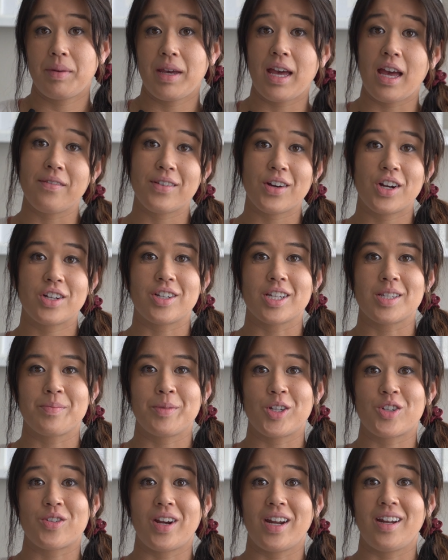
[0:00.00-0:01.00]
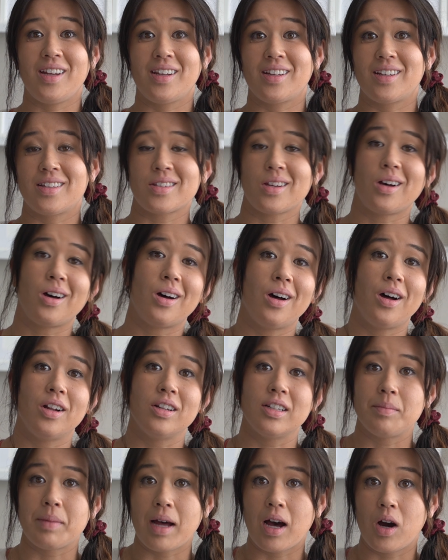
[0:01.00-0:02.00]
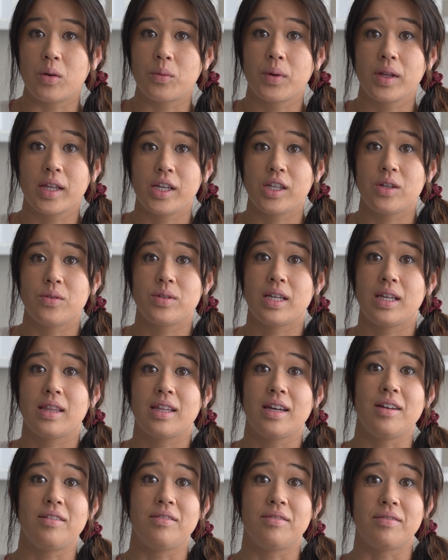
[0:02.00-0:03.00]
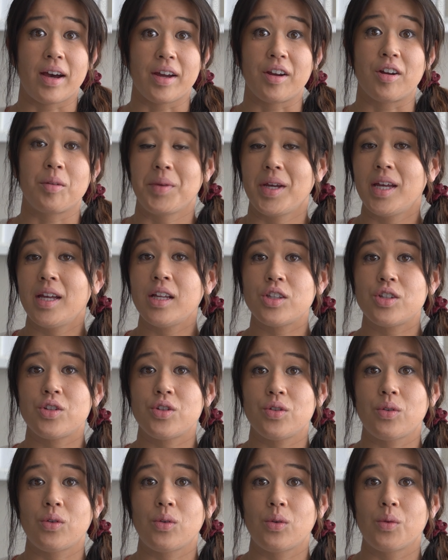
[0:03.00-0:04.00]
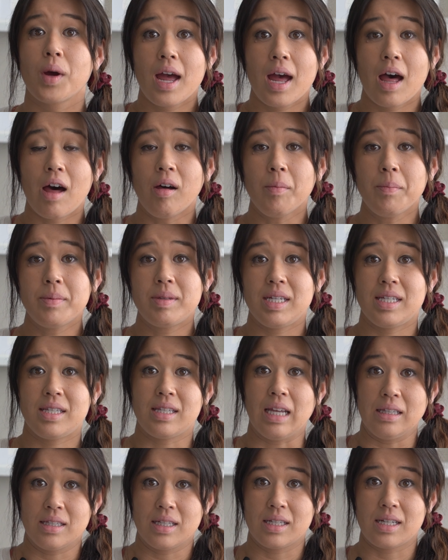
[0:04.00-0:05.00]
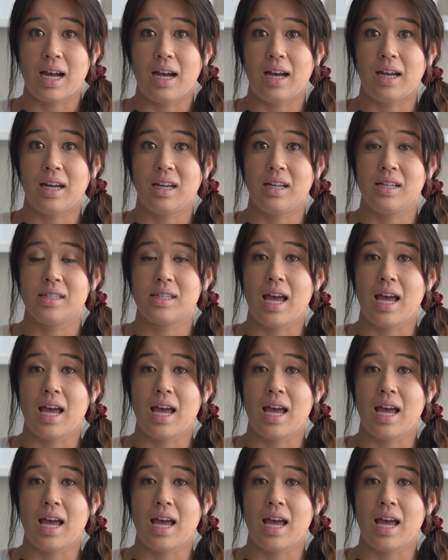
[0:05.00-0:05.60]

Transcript: Behavior adjustment training is all about really using the environment to help desensitize